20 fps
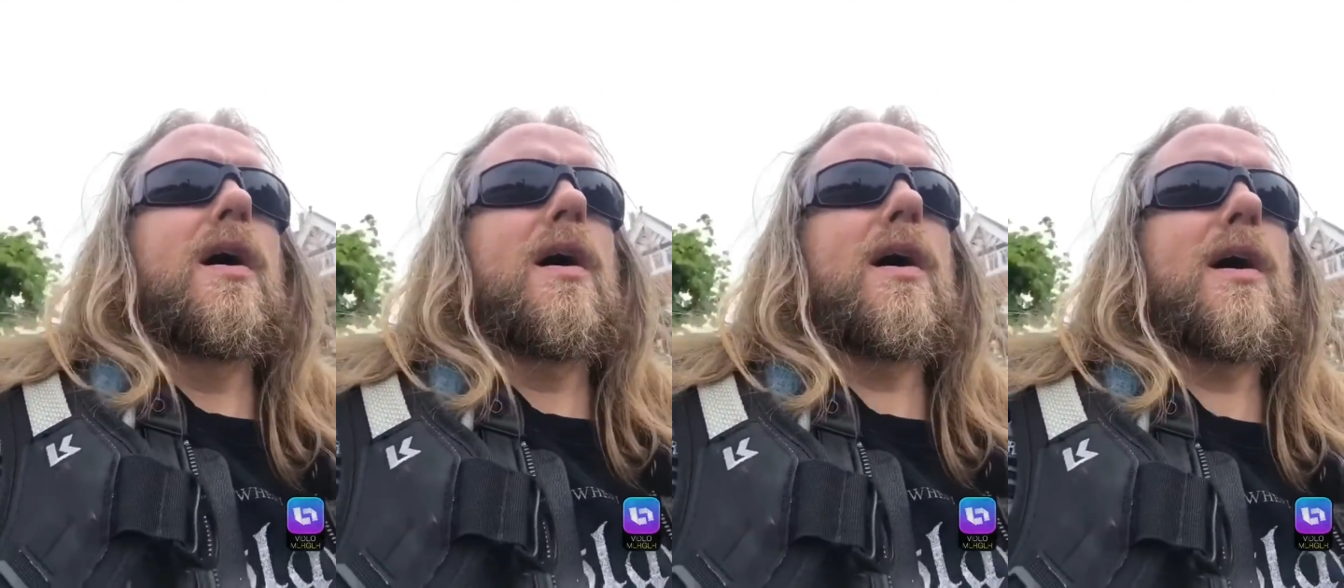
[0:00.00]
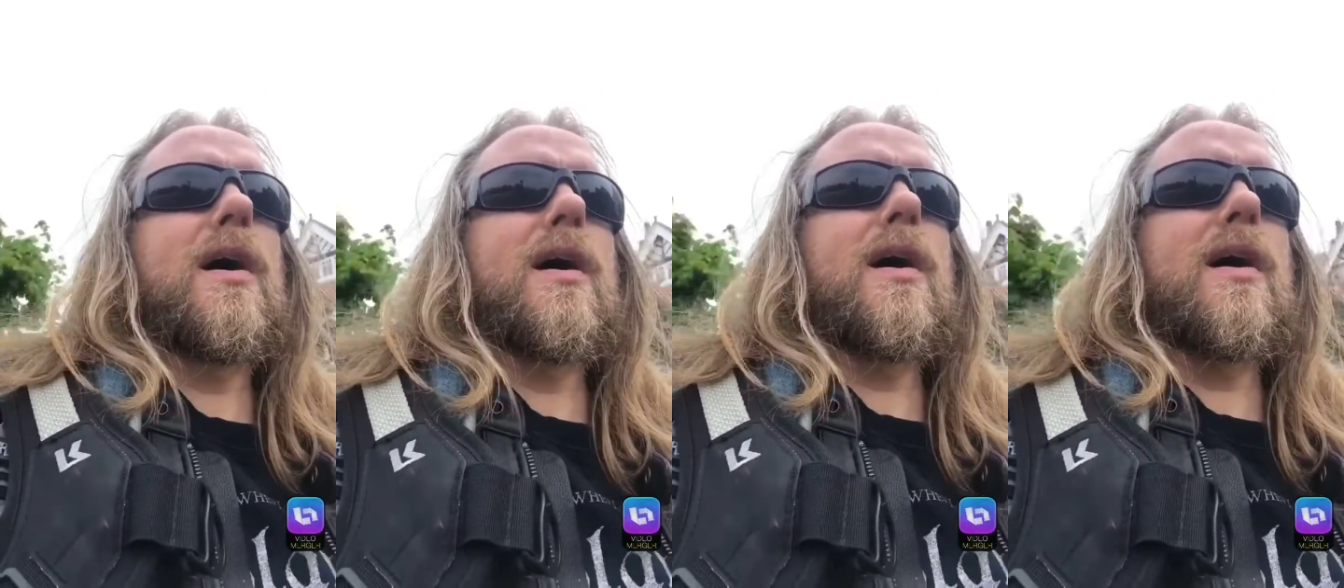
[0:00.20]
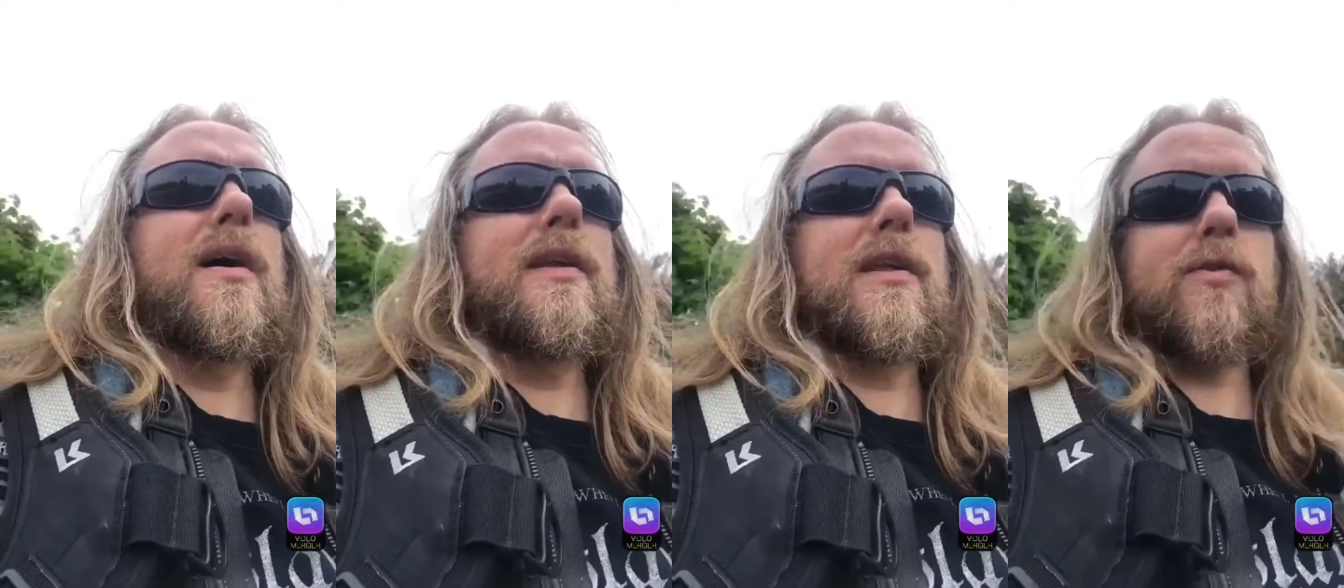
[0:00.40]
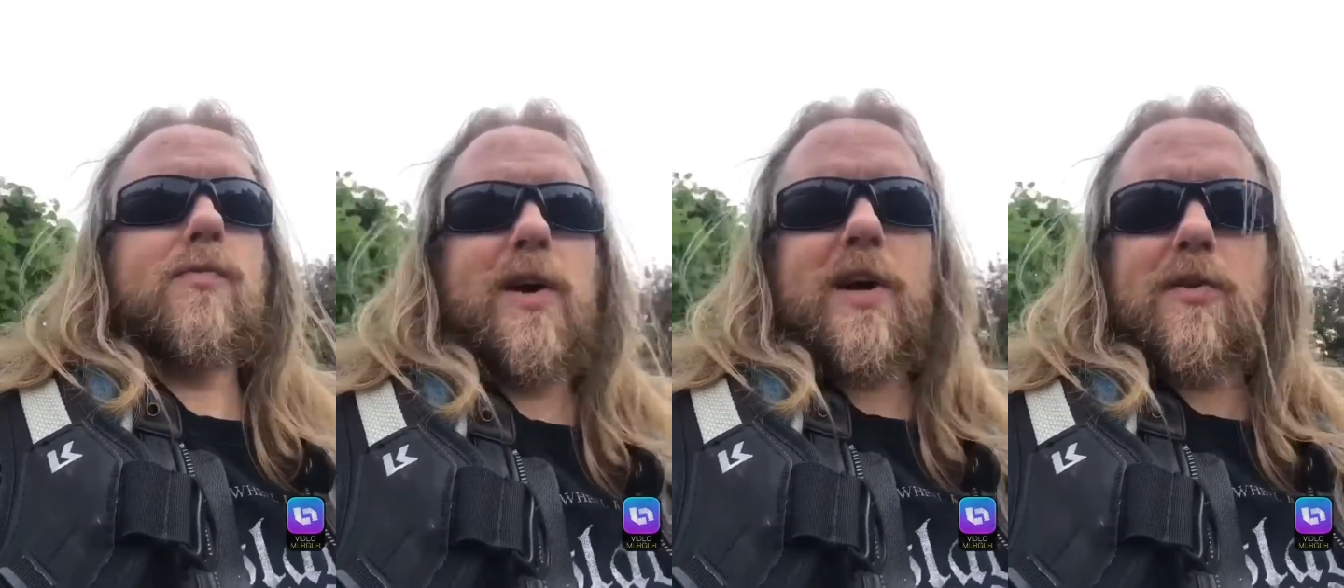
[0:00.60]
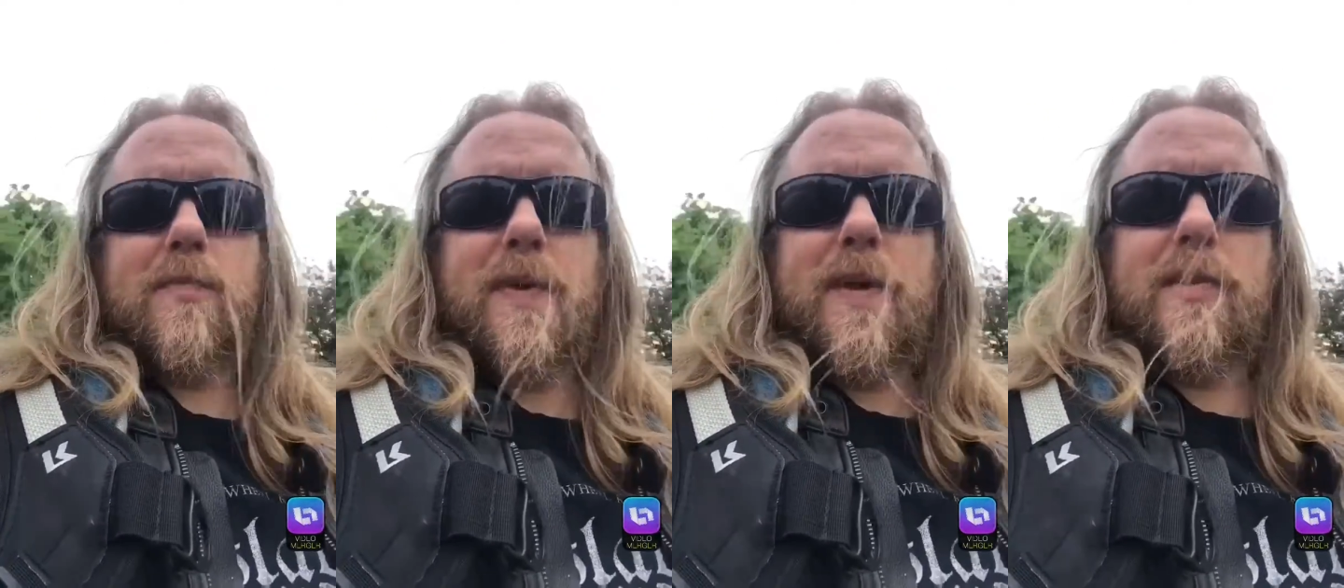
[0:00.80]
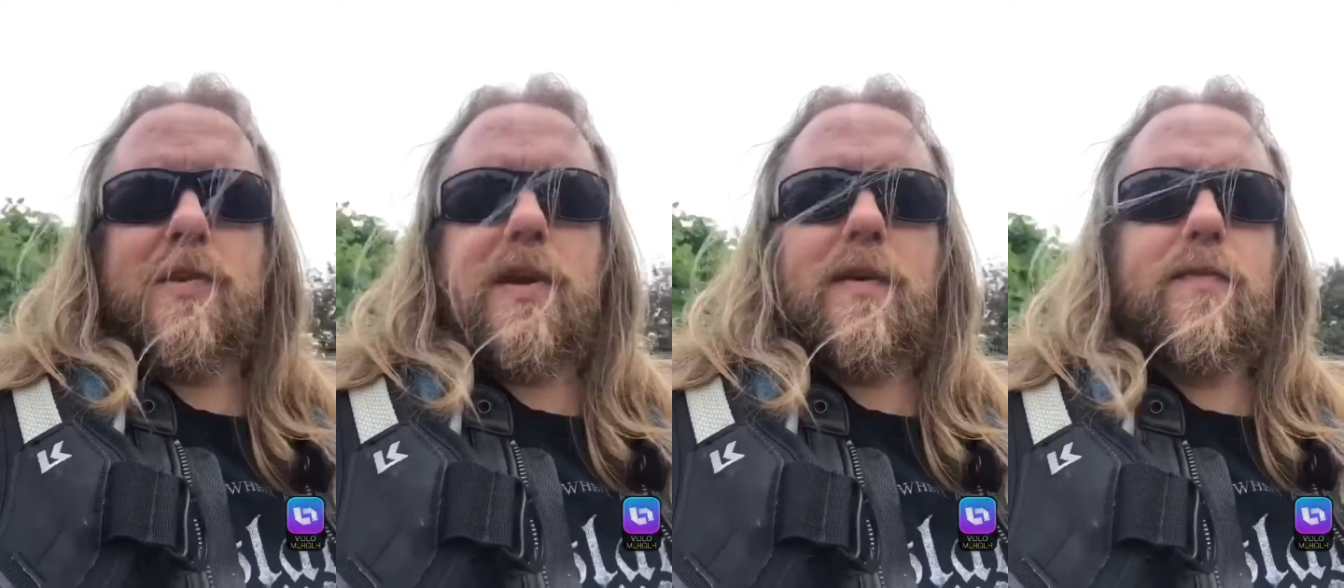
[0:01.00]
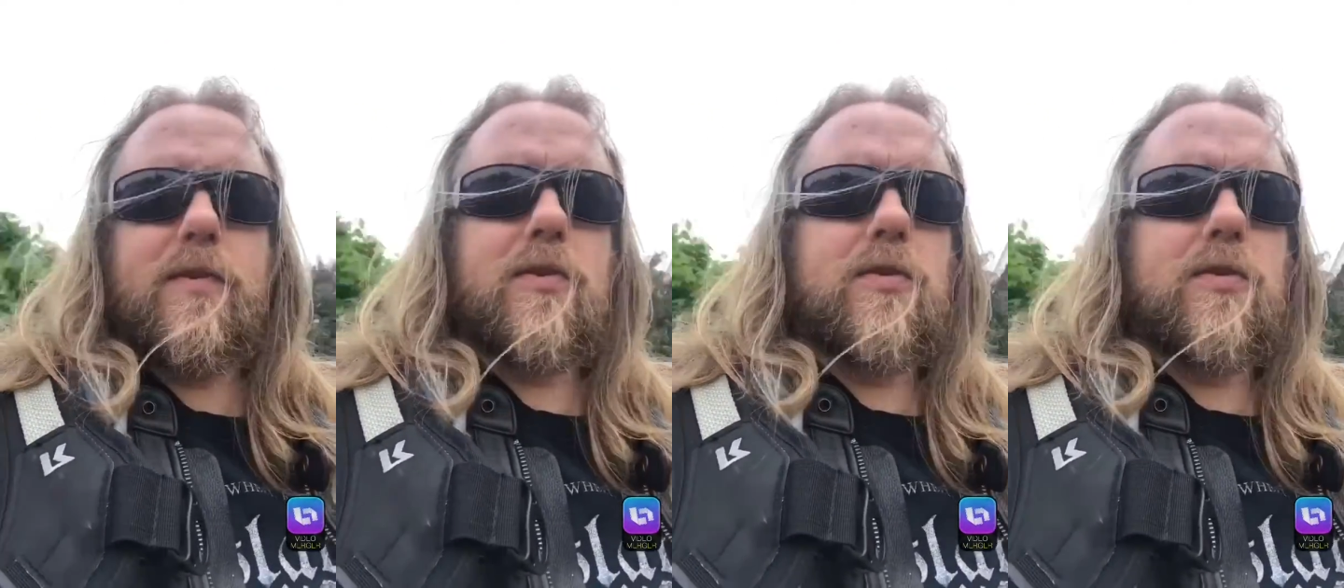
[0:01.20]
and it's quite expensive.